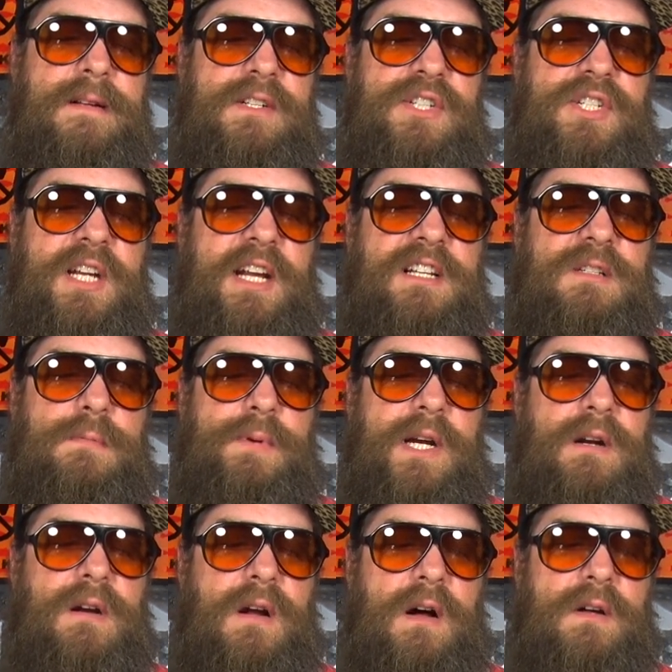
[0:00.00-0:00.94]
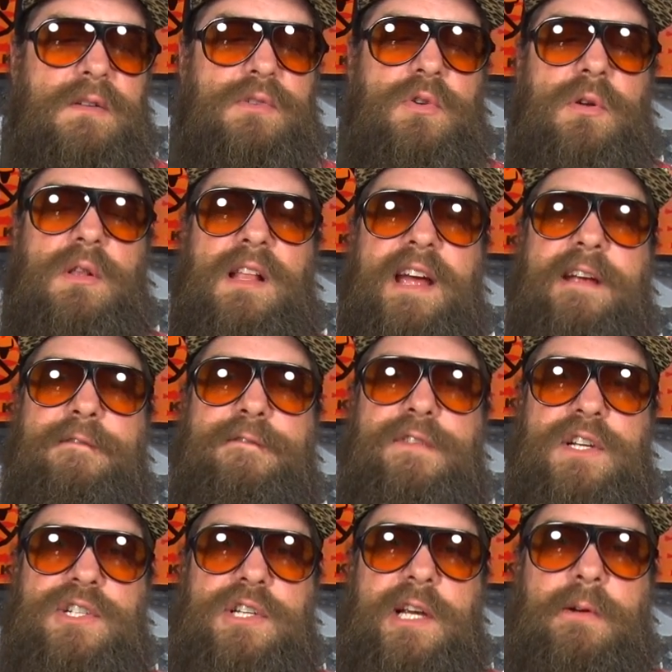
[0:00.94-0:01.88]
Shakespeare ultralight
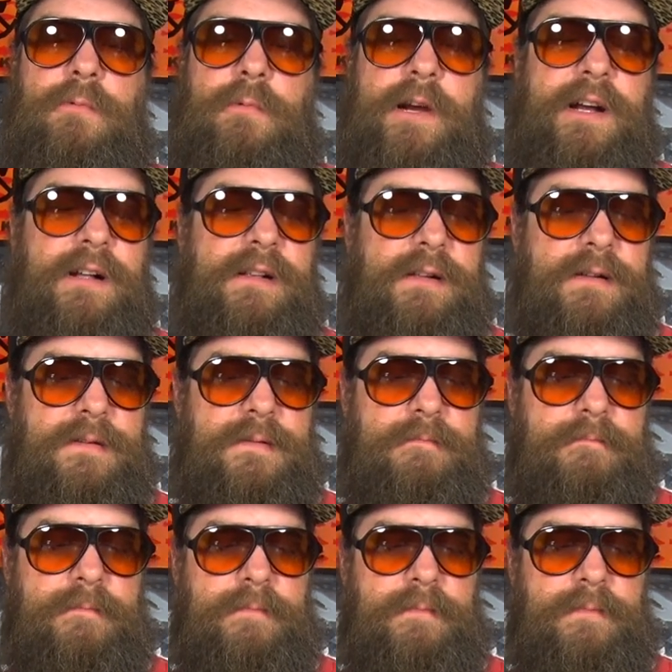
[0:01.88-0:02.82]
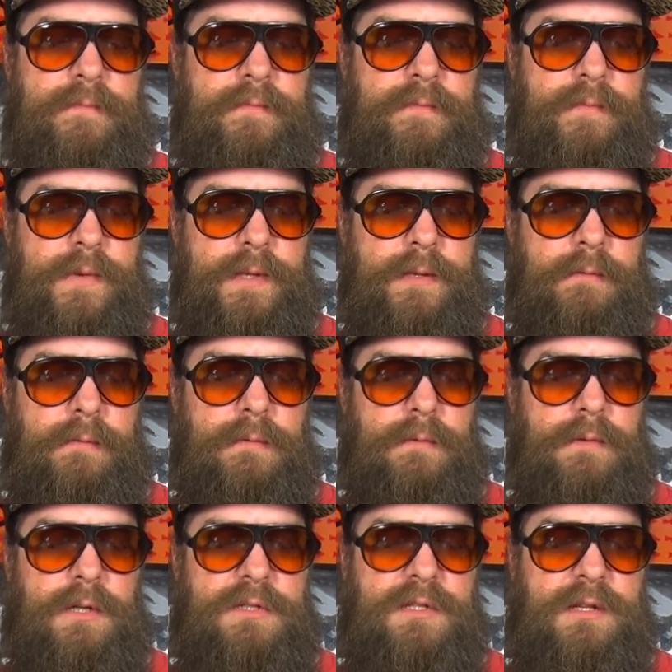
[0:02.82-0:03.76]
fishing reel.
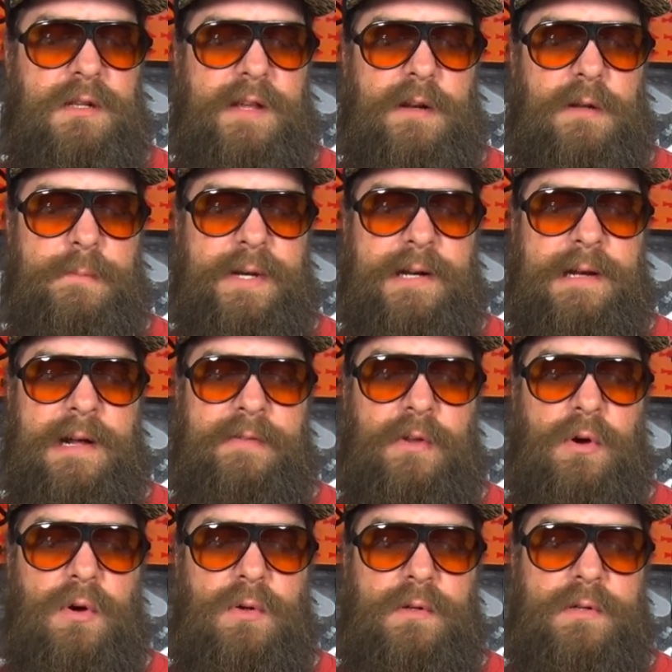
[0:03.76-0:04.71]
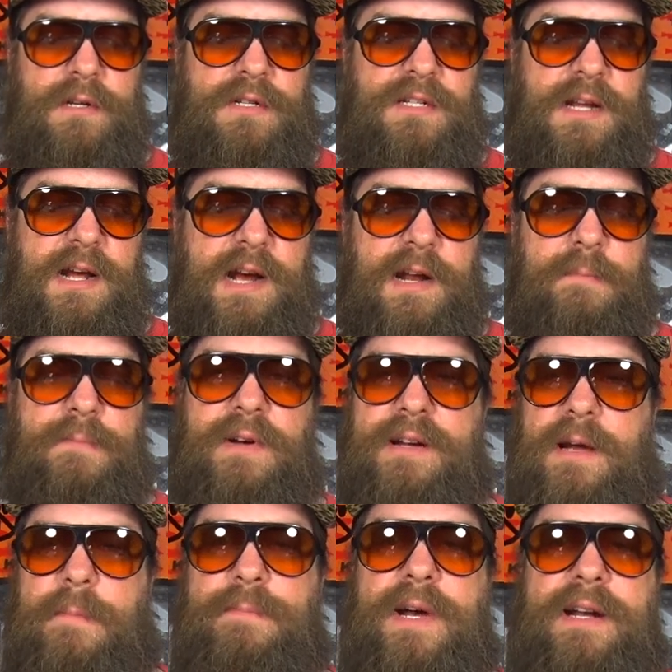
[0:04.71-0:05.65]
Looks a little bit on the older side, but
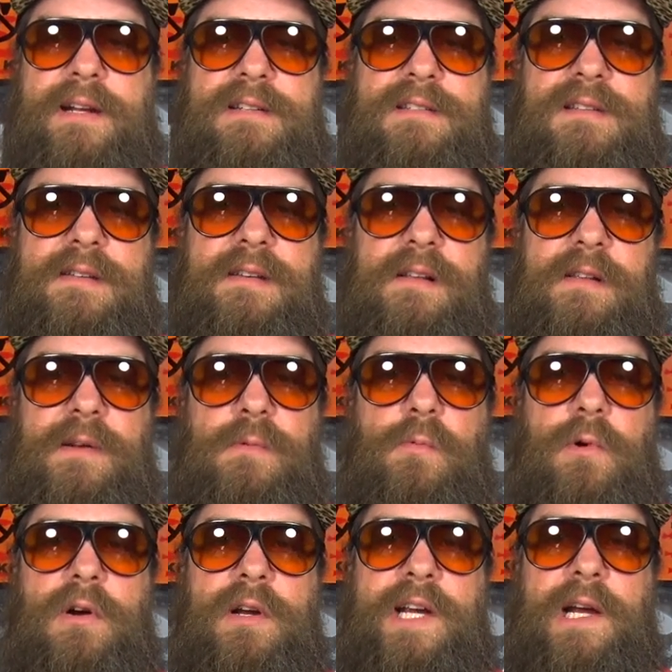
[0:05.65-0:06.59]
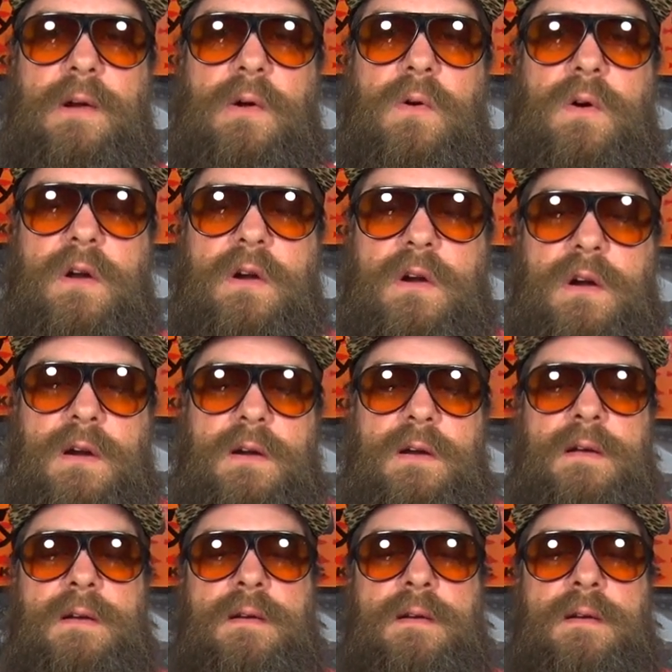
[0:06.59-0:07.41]
I bet it's still in working order.